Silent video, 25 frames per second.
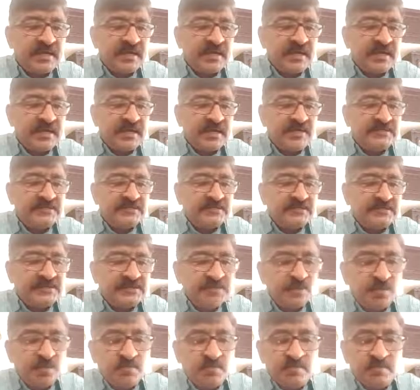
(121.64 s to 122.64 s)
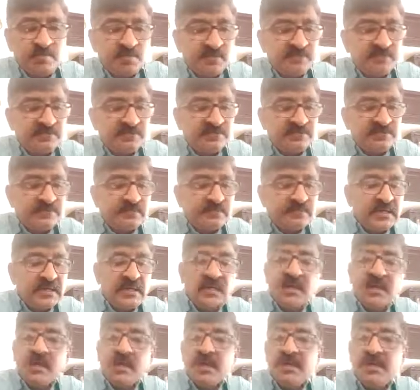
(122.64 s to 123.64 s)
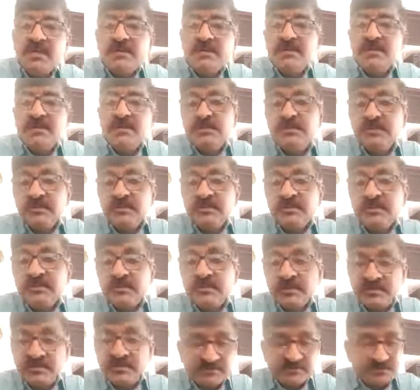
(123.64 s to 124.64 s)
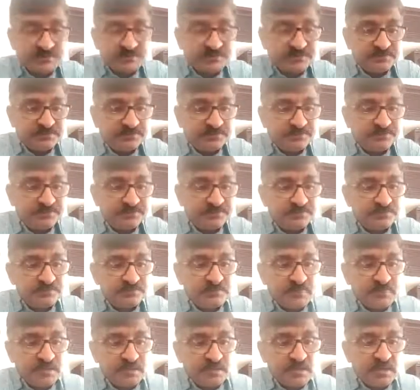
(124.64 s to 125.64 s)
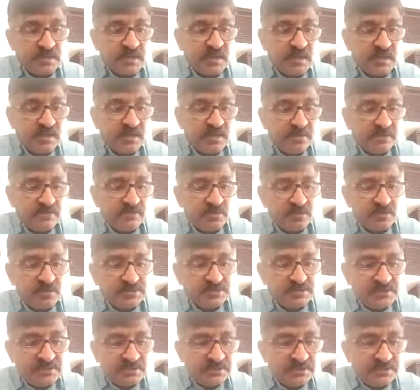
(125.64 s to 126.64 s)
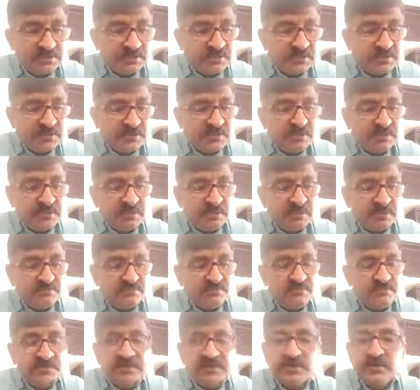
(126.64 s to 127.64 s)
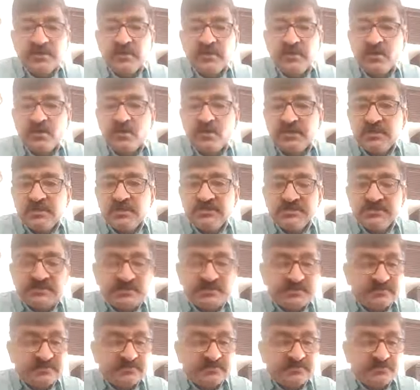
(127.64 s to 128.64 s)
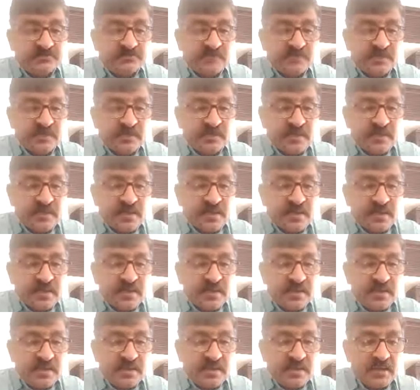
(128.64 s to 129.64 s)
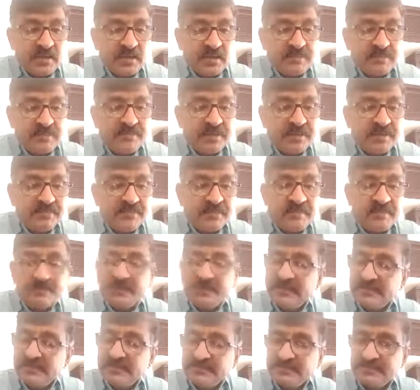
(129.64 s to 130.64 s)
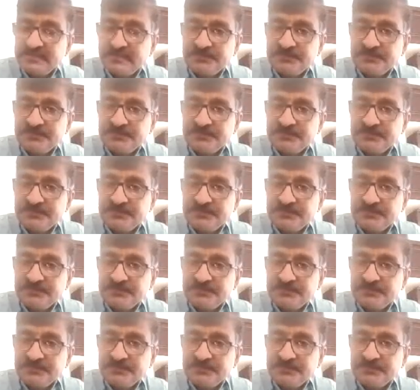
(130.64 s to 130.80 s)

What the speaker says: age group of 18 to 30 years. Epidemiology frequently occurs in epidemic pattern,